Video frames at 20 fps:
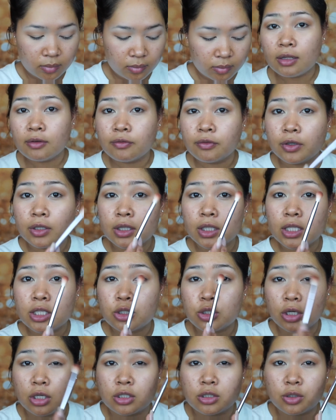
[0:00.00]
And for the
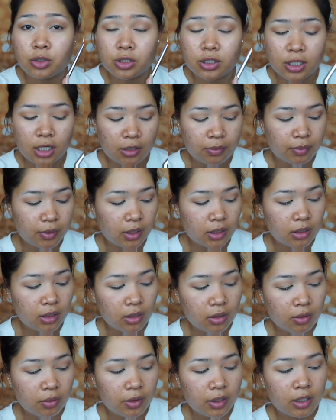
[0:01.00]
drugstore side, we're gonna
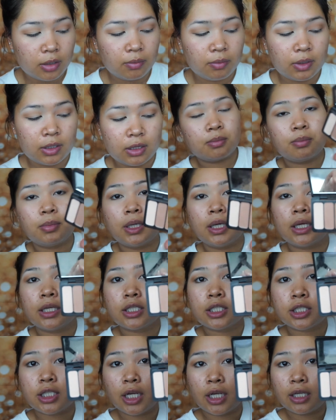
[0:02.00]
go in with Pink
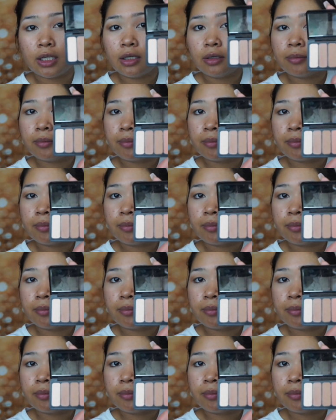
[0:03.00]
Shade.